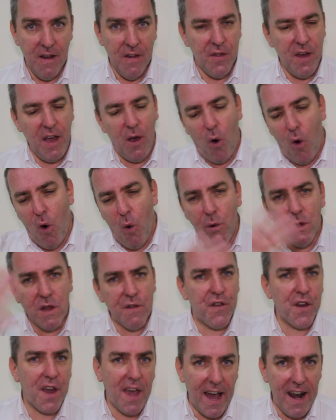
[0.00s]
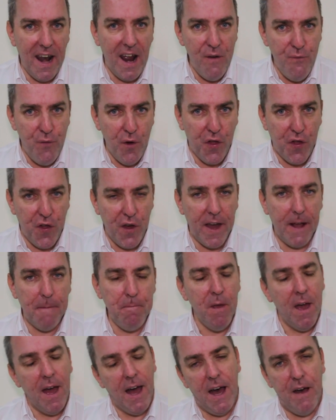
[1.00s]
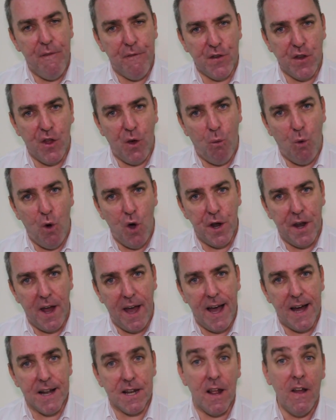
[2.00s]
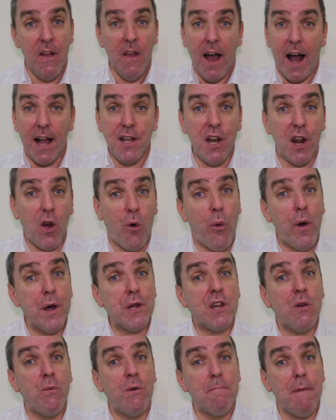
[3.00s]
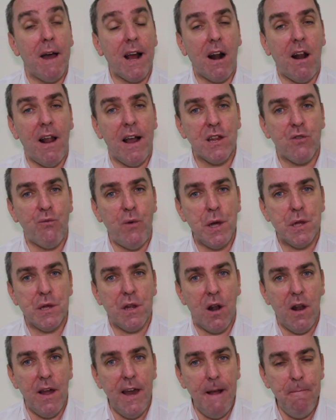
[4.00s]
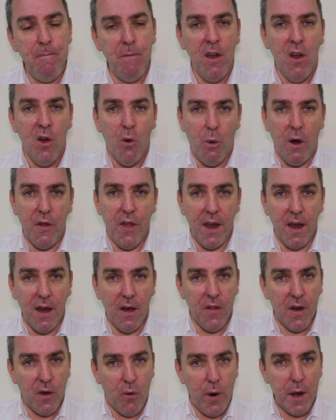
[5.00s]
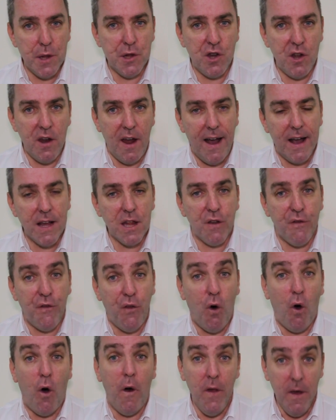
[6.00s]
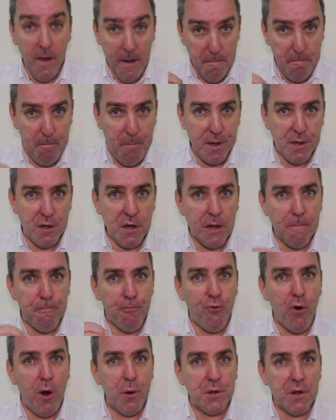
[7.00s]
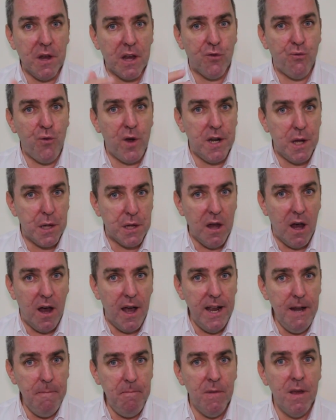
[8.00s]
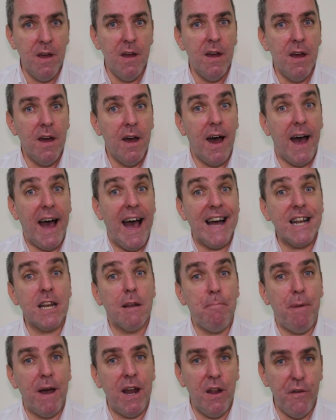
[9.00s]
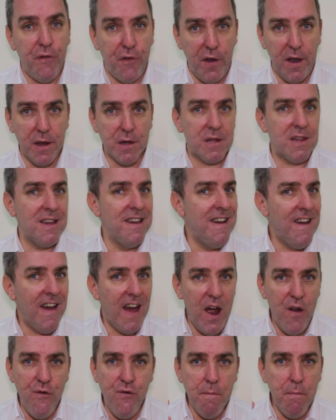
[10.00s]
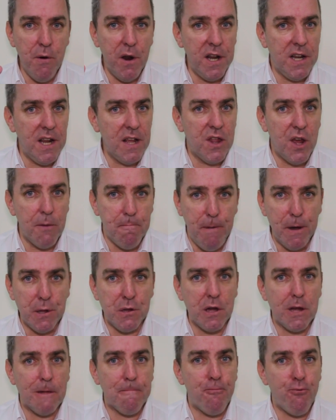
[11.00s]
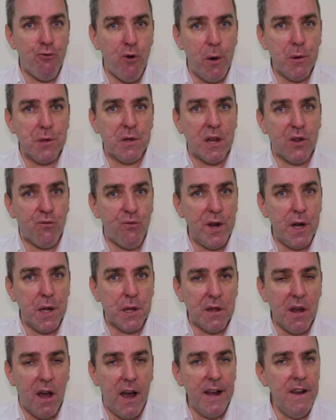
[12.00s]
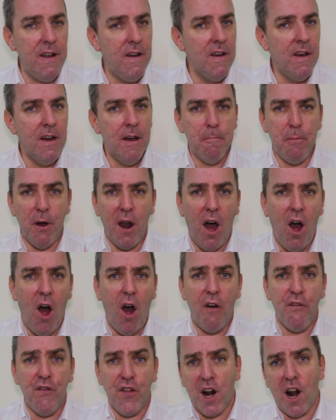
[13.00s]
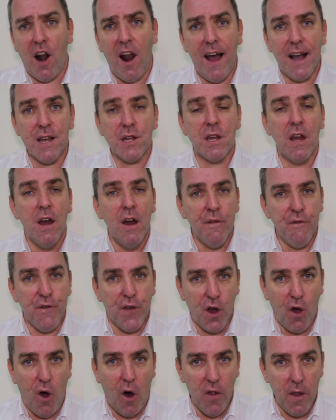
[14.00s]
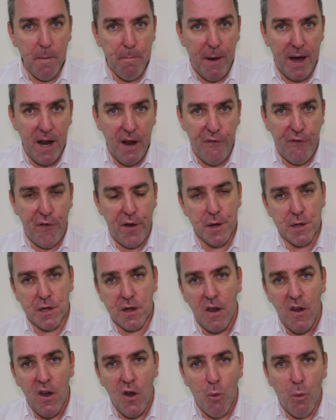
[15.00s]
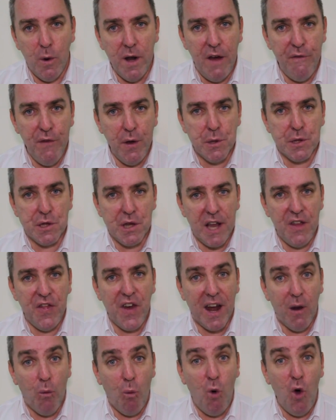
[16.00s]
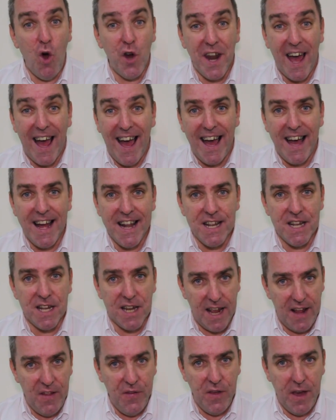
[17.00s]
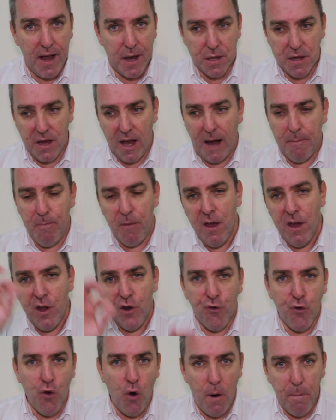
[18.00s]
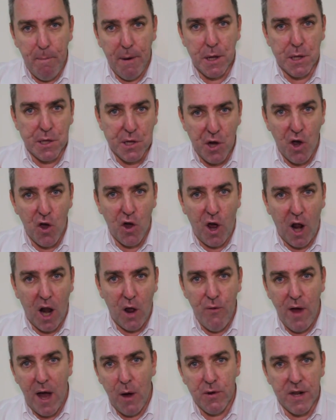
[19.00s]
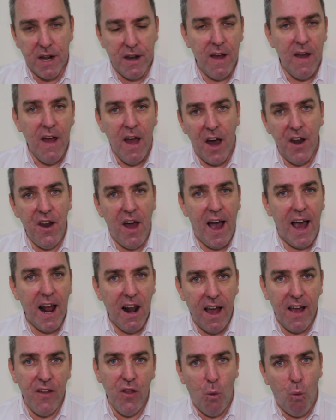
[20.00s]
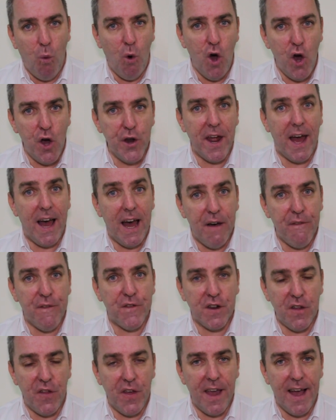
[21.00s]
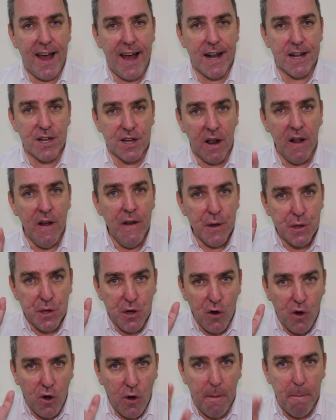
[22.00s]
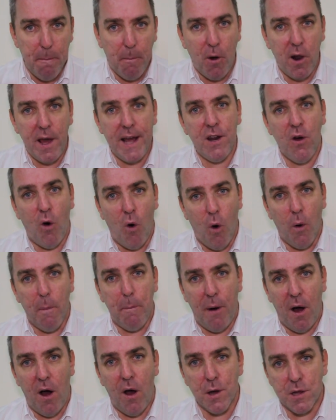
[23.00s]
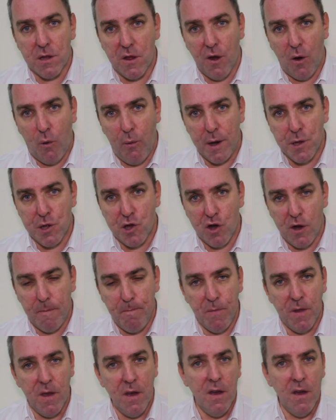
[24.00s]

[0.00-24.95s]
They always forget everything after the word and. I did a question with my class recently where the question asked for business process redesign and benefits. Everybody did the business process redesign, but half the class forgot the benefits. Whenever you see that word and in the exam, draw a big circle around it and highlight the word after the and, so you complete all parts of the question.